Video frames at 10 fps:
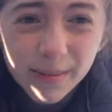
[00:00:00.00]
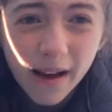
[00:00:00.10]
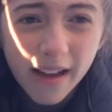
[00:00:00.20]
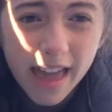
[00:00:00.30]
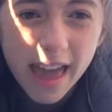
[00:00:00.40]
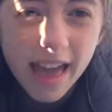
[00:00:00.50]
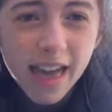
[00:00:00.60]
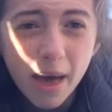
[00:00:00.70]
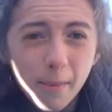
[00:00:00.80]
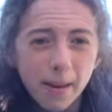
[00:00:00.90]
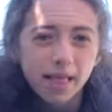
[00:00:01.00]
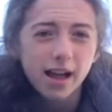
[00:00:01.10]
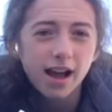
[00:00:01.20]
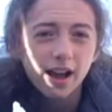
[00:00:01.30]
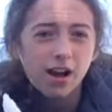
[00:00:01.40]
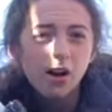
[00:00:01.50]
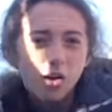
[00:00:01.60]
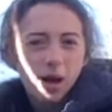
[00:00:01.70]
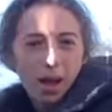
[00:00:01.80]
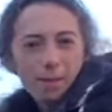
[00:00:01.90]
about it. But like I
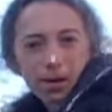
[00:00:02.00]
can't get